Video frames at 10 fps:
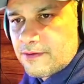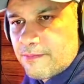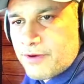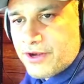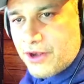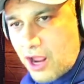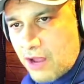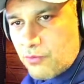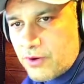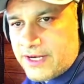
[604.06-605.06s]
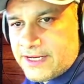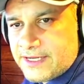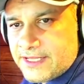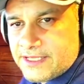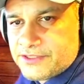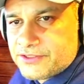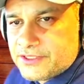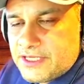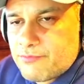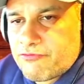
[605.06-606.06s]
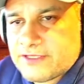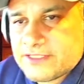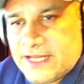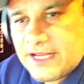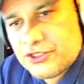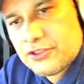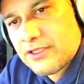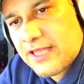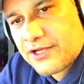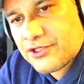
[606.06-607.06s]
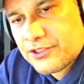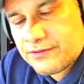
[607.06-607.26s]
but not when it is the presidential election.